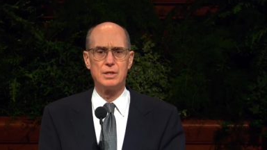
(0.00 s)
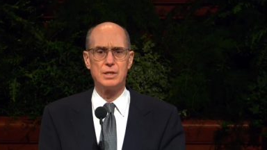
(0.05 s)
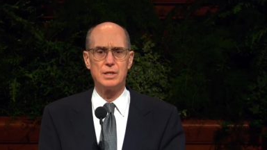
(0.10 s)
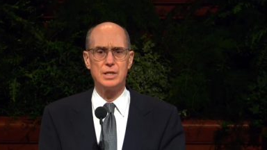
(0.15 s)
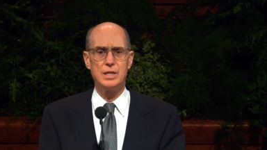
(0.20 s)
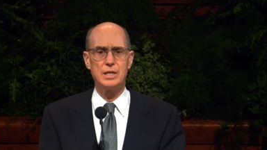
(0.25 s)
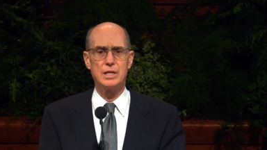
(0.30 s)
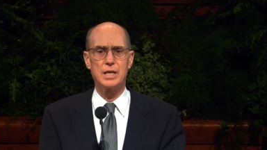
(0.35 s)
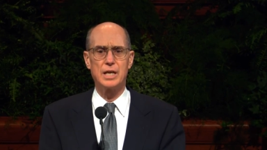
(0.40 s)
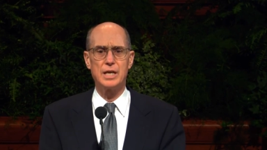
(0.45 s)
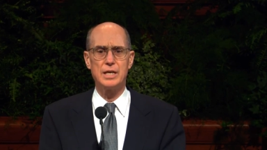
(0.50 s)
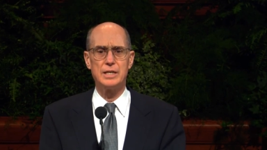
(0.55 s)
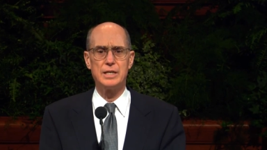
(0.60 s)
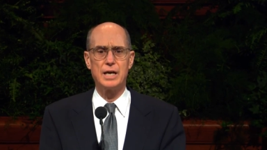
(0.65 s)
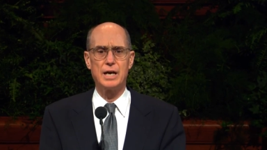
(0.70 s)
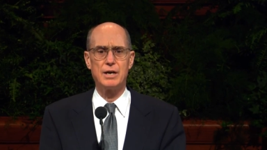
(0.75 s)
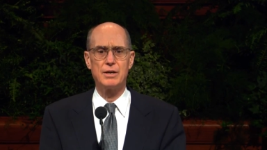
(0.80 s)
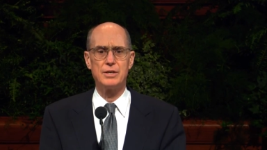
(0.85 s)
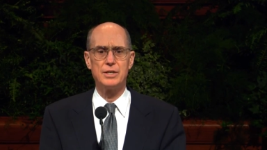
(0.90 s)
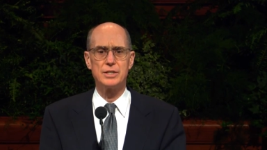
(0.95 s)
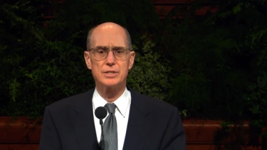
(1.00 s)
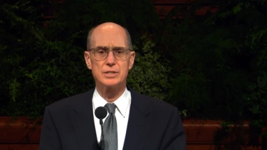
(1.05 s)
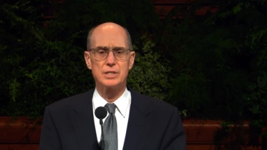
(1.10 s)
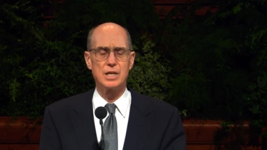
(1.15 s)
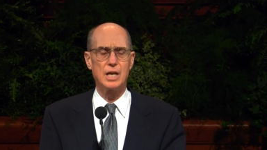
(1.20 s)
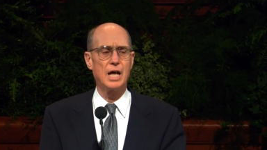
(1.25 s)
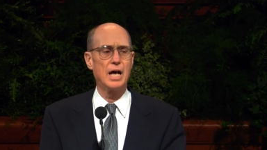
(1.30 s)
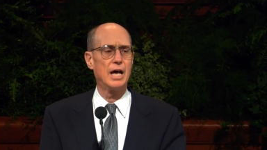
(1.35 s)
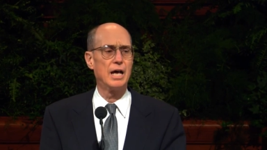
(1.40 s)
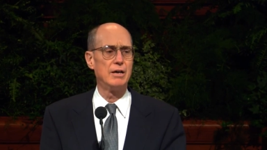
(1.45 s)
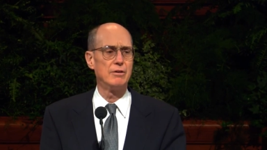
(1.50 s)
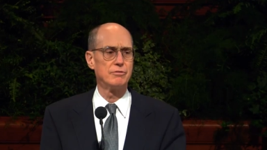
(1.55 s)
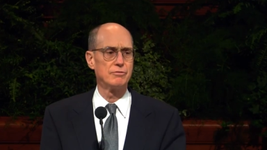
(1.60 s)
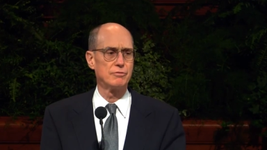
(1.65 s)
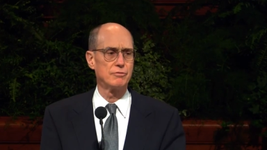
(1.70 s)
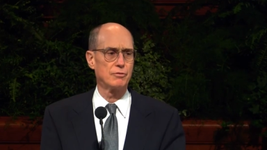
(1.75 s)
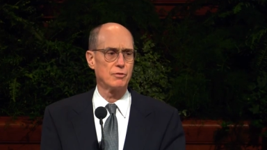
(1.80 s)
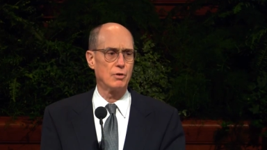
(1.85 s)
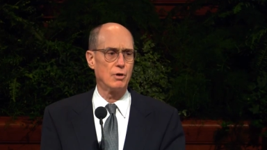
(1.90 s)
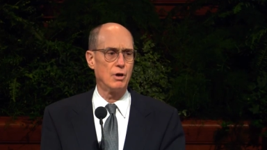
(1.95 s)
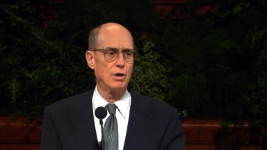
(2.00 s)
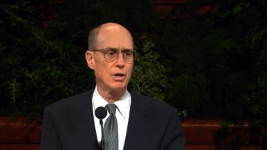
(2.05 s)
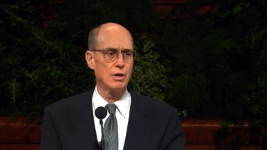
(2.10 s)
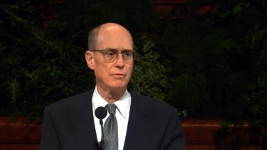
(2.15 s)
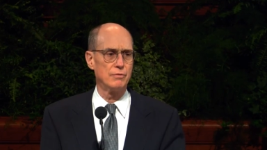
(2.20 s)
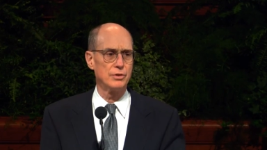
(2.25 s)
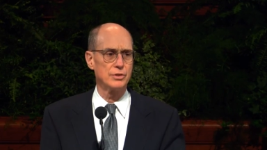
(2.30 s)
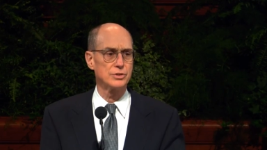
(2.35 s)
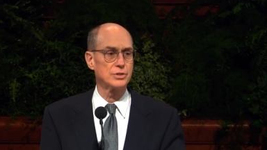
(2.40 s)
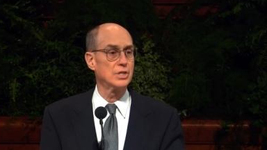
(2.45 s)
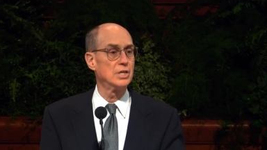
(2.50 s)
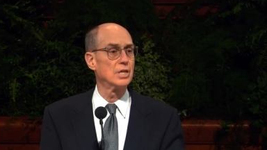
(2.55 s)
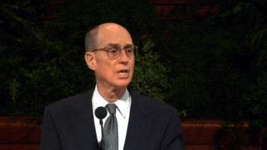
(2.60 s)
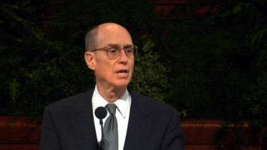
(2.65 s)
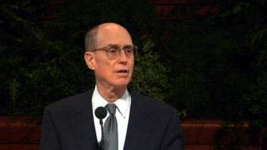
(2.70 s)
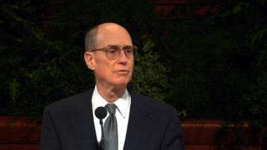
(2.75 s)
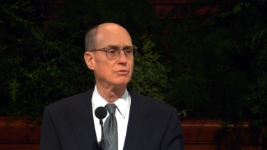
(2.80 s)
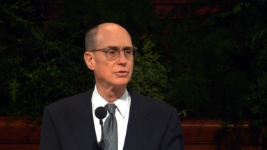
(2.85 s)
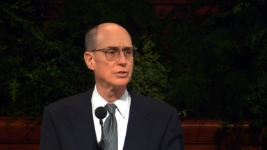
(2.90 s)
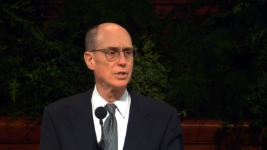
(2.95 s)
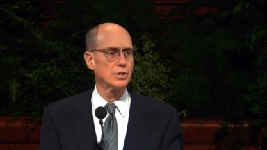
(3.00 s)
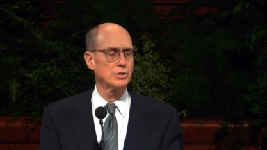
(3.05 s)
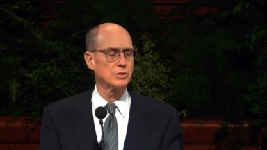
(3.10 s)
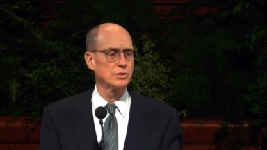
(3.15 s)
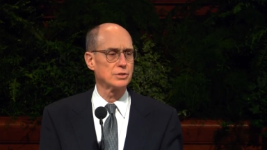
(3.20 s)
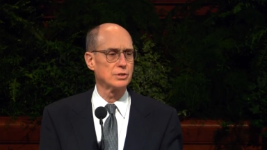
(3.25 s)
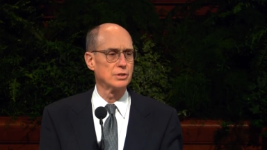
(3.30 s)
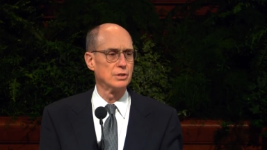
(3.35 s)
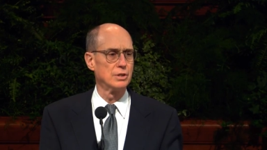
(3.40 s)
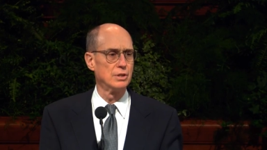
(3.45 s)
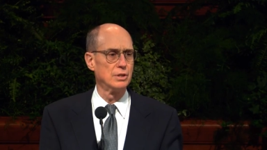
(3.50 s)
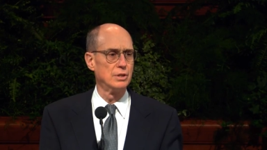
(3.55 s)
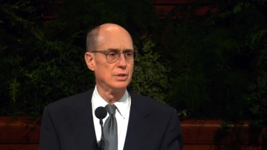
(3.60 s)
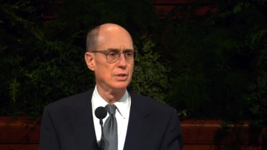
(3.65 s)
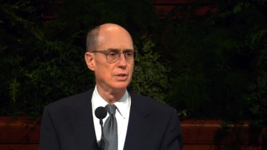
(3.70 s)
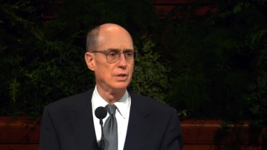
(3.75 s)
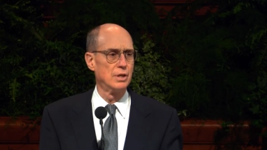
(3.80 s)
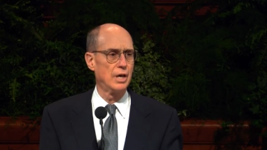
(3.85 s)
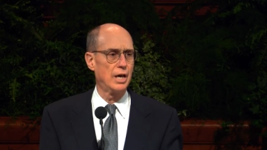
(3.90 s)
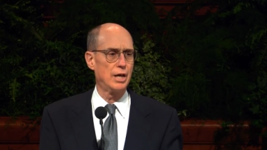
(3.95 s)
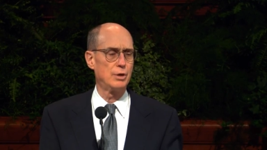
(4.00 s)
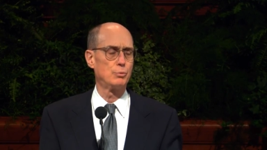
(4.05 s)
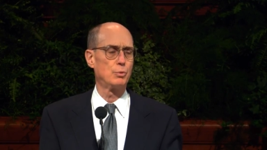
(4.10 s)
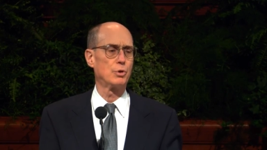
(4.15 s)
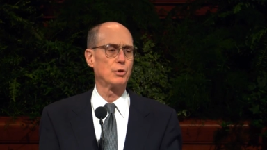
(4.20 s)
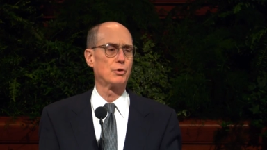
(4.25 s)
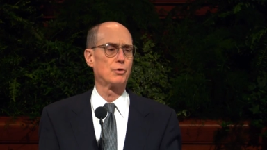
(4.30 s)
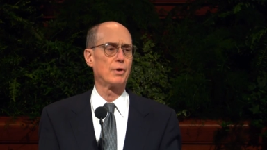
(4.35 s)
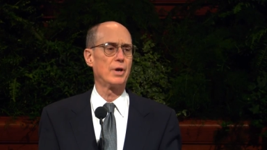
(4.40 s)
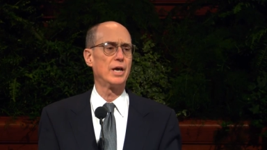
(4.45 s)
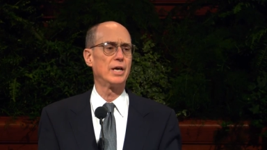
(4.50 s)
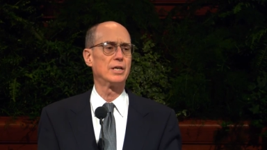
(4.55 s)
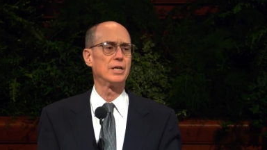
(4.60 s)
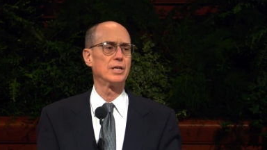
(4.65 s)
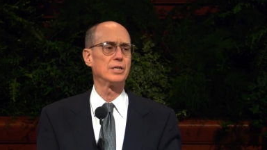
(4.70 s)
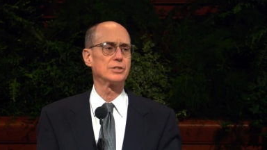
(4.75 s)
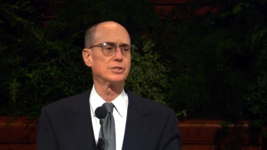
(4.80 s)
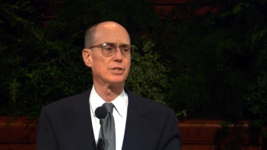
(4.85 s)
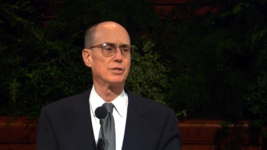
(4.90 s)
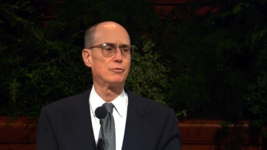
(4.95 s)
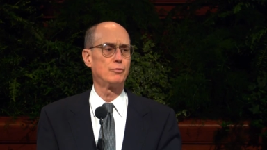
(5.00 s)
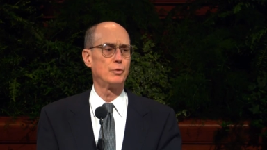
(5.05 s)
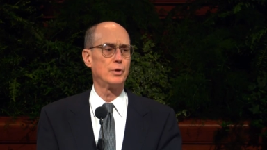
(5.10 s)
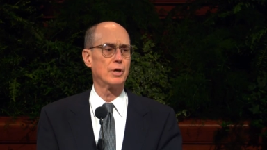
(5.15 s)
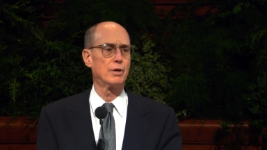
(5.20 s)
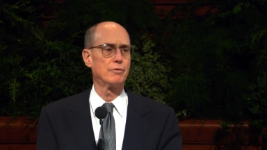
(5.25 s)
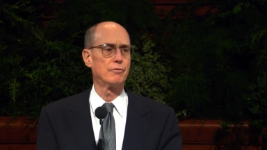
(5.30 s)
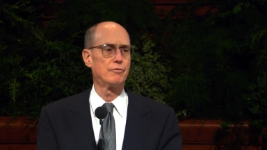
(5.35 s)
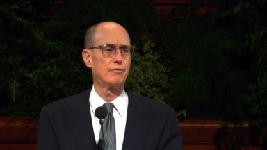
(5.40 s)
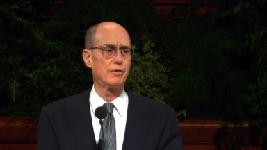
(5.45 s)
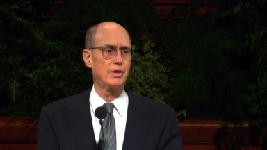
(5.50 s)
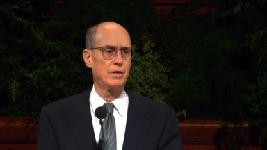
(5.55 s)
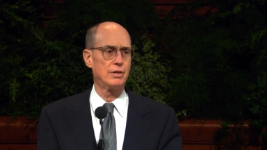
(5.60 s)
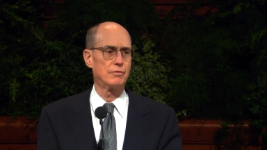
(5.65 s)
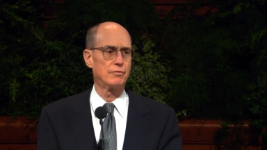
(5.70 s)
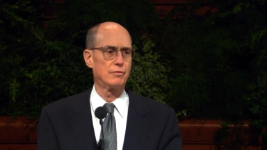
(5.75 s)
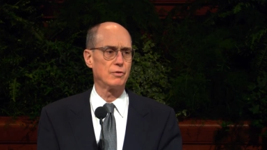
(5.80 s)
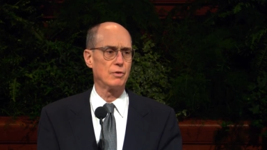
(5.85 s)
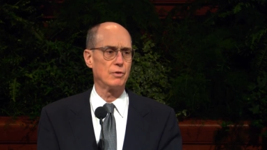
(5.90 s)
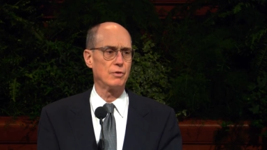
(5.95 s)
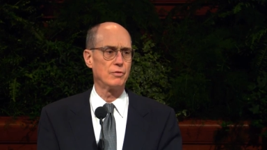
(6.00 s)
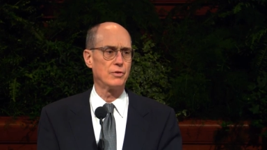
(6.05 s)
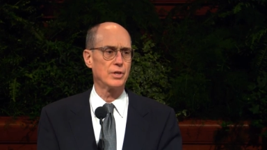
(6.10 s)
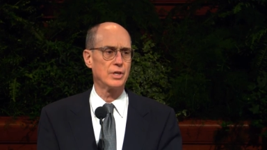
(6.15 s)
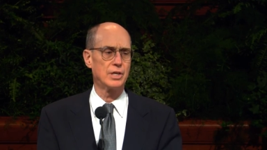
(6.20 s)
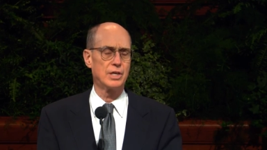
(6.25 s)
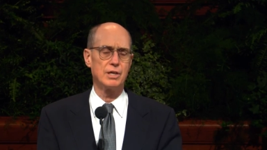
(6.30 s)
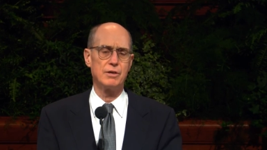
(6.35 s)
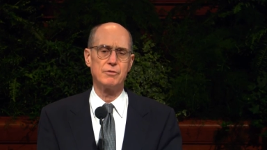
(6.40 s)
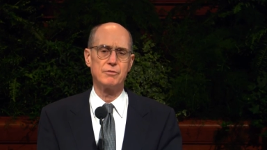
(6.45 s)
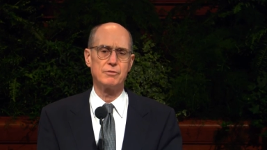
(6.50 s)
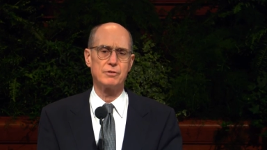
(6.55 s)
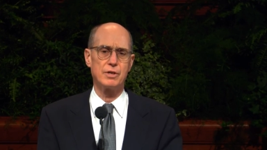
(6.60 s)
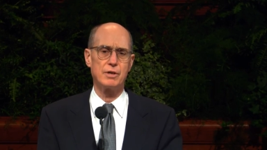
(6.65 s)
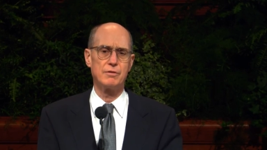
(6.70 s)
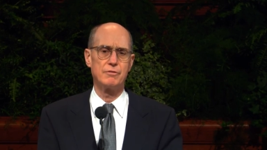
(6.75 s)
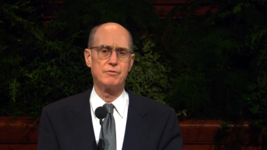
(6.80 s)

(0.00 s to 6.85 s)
He laid down his life for all of us. He loves us and will grant us, if we are faithful, the gift of